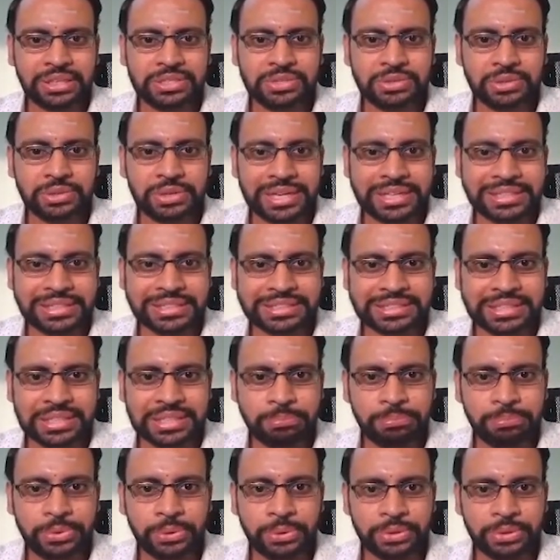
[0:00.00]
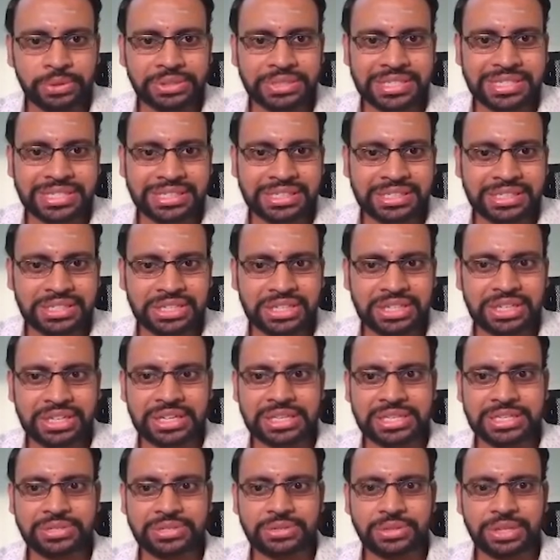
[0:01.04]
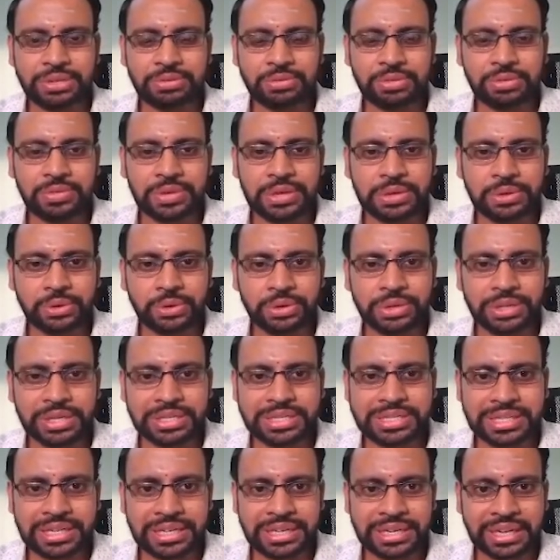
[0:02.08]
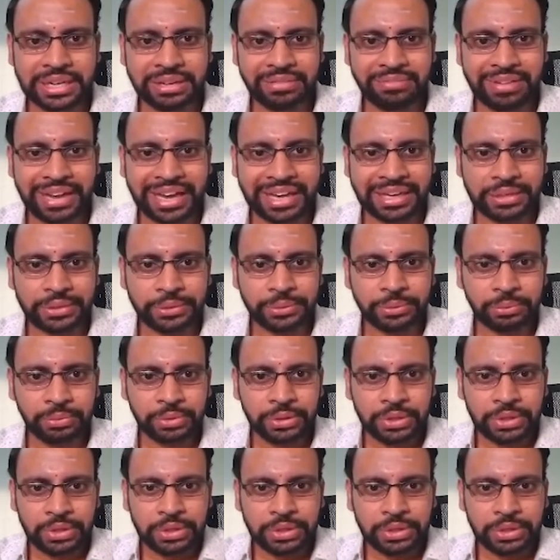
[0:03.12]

so let's compute this integral so that we will know the resulting value.